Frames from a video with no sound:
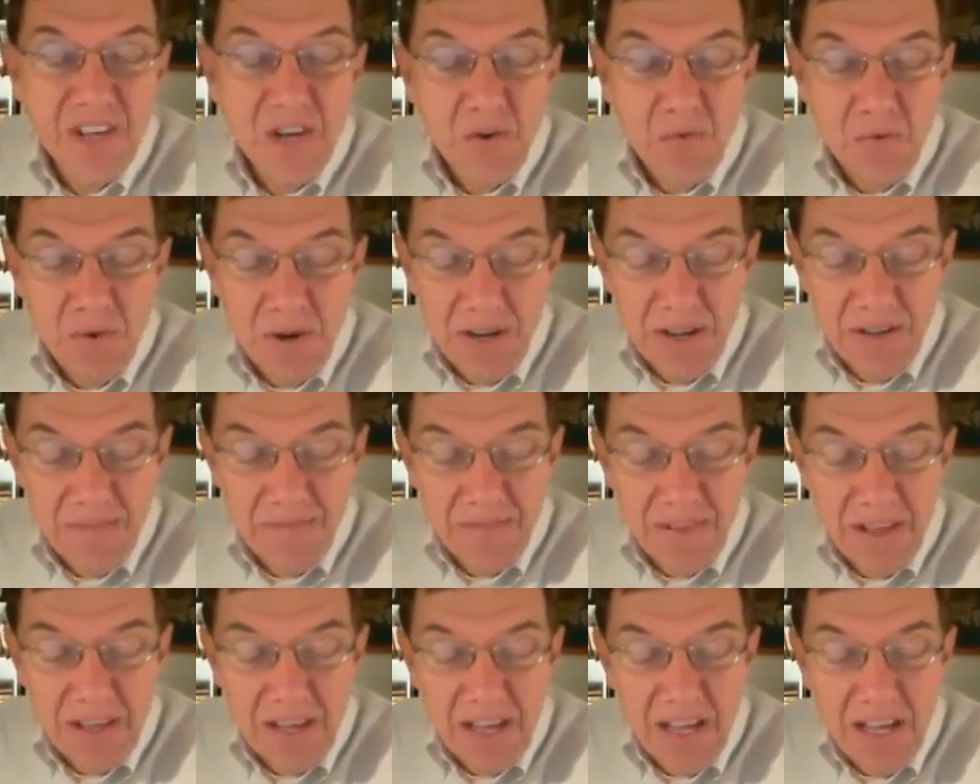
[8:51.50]

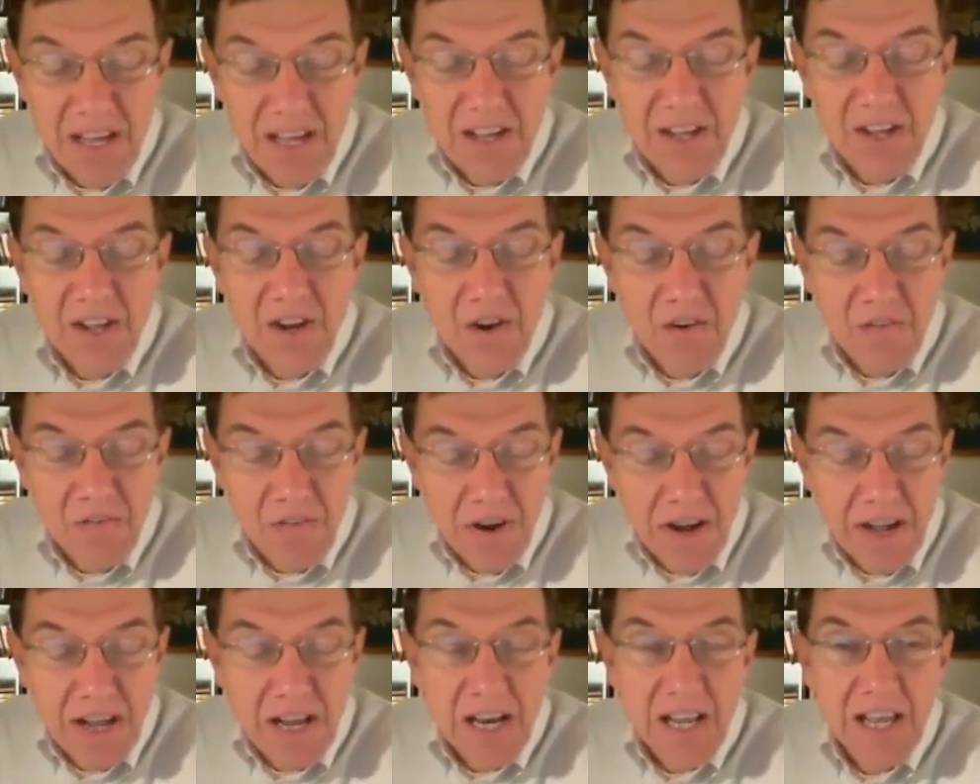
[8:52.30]
Well, you know,
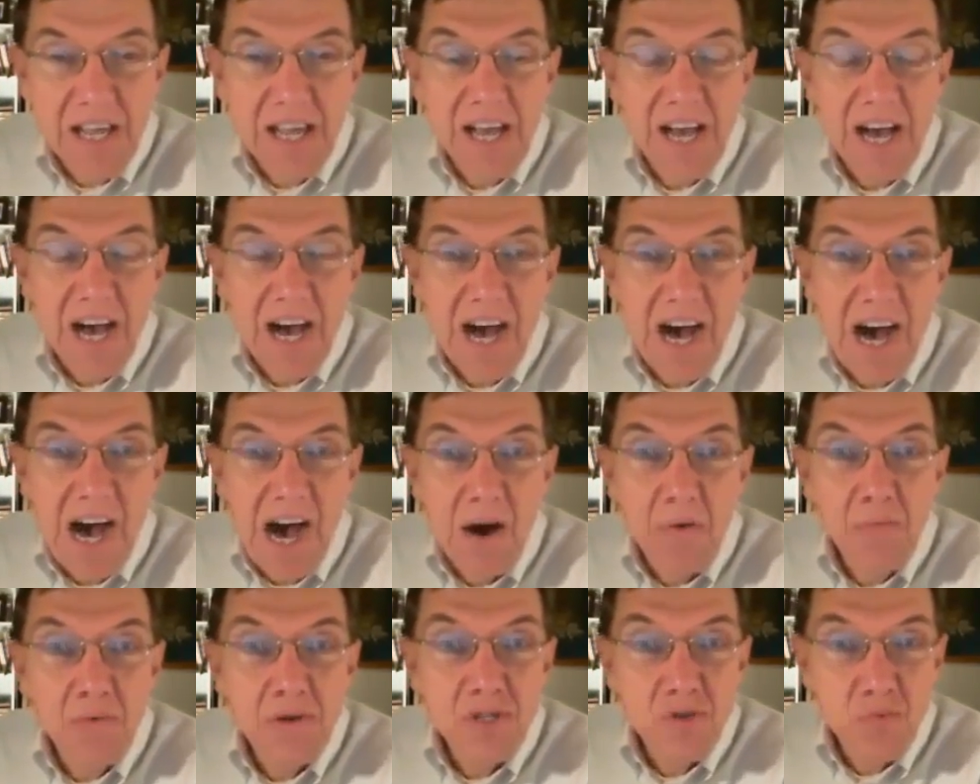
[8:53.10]
frankly,
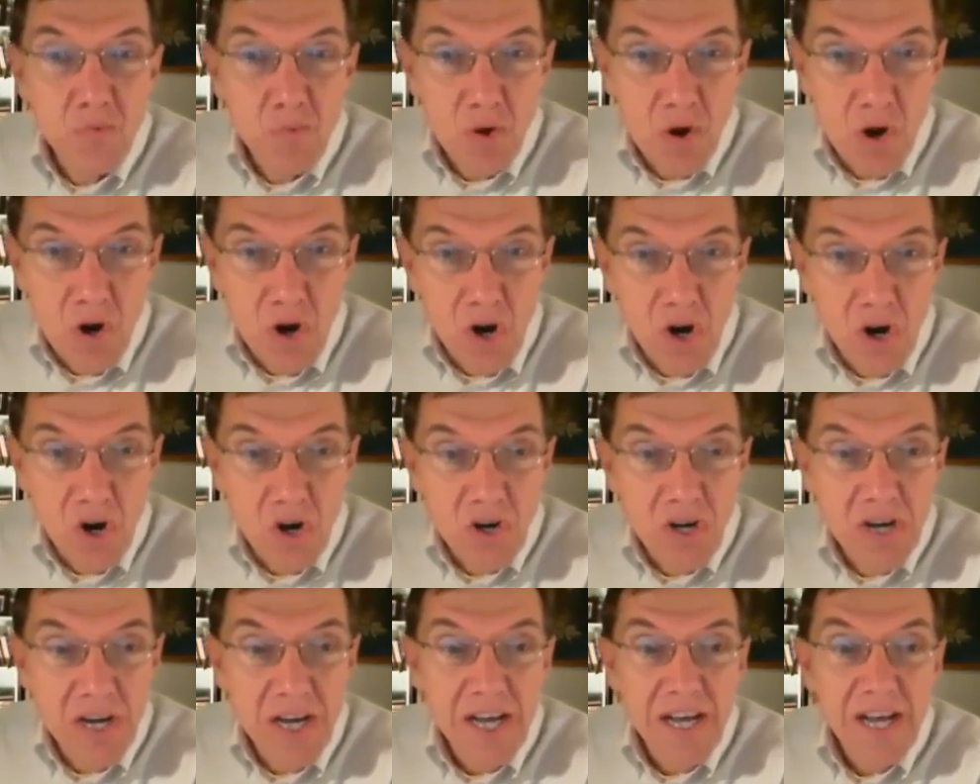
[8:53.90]
I was
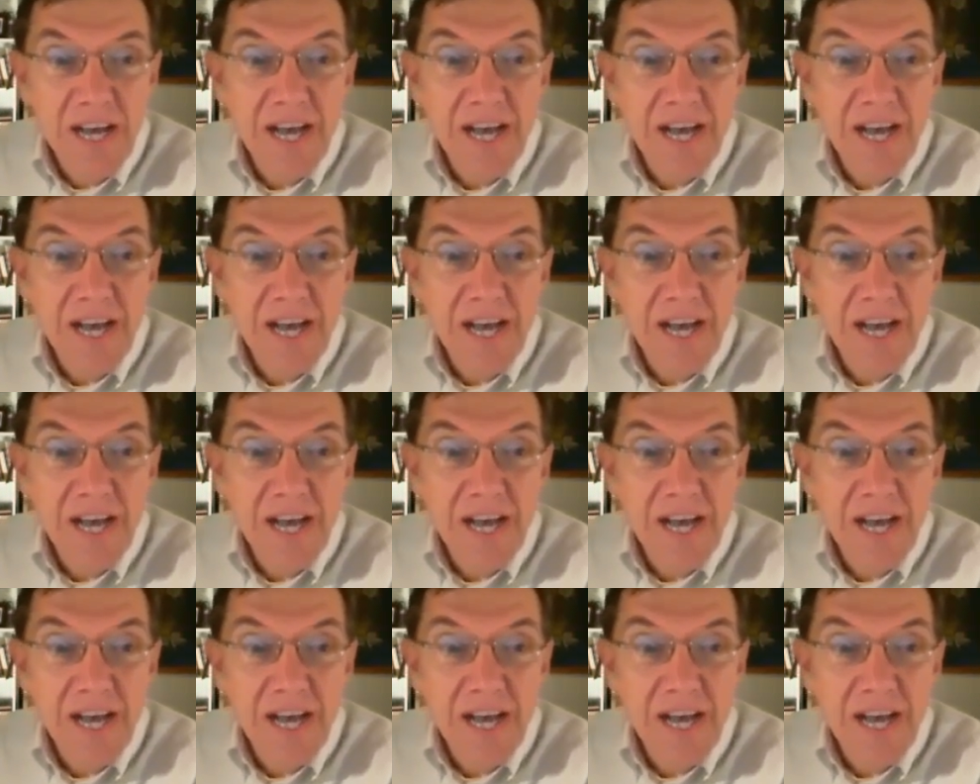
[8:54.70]
wrong,